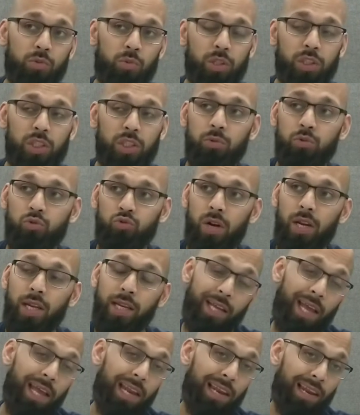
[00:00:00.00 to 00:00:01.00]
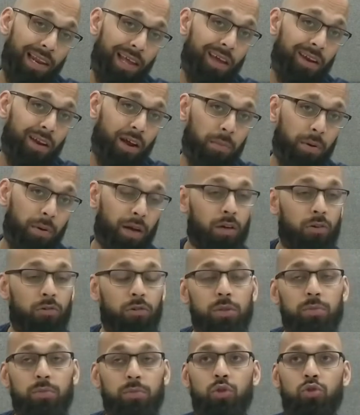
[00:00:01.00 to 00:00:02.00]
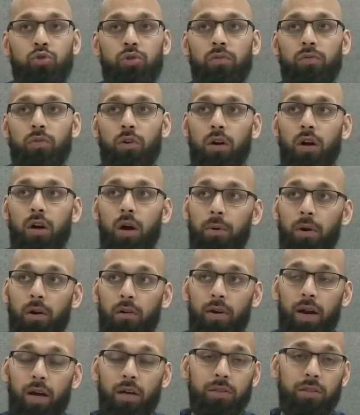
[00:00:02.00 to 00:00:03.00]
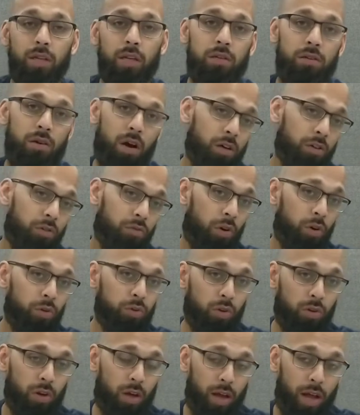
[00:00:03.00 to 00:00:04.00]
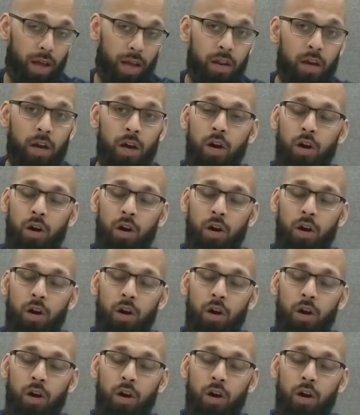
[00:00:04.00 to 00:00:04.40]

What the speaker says: where she was really getting lit up like a Christmas tree for a couple of rounds, then dunked Rose on her head.